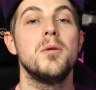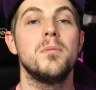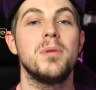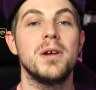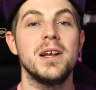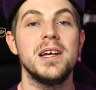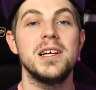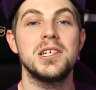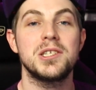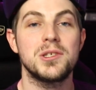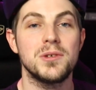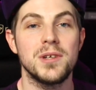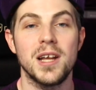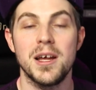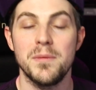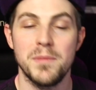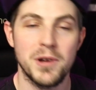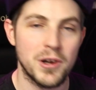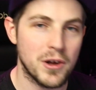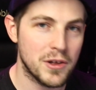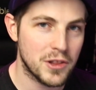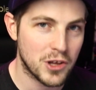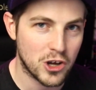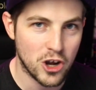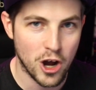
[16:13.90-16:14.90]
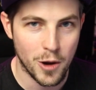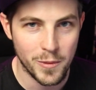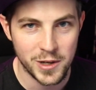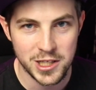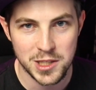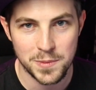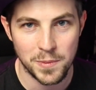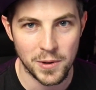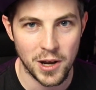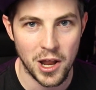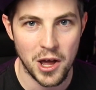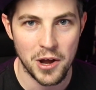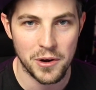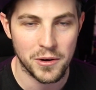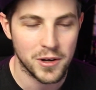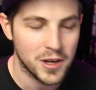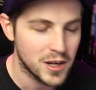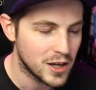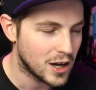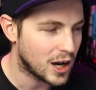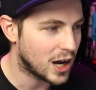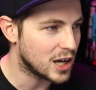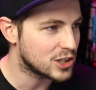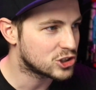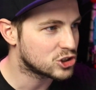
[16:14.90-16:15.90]
please do let me know in the comments below.
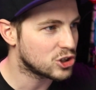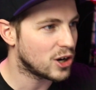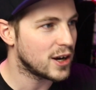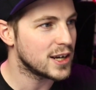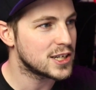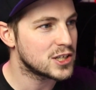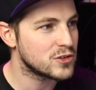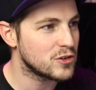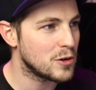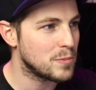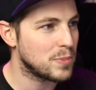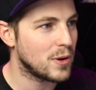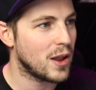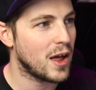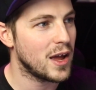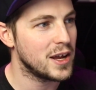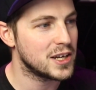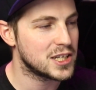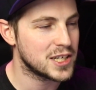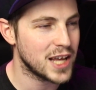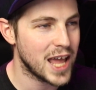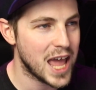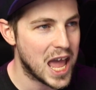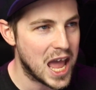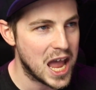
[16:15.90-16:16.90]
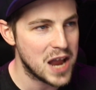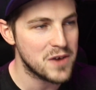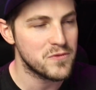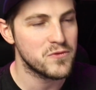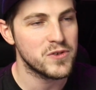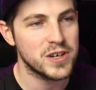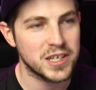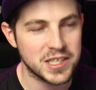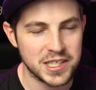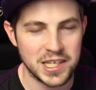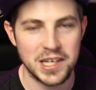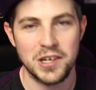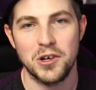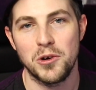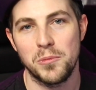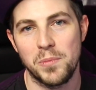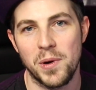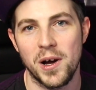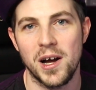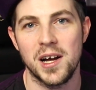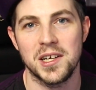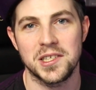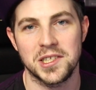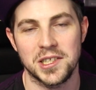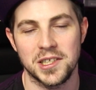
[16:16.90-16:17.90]
I try to reply to every single
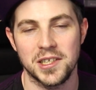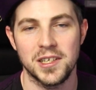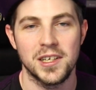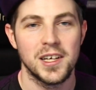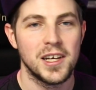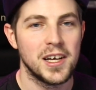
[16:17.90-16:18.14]
person,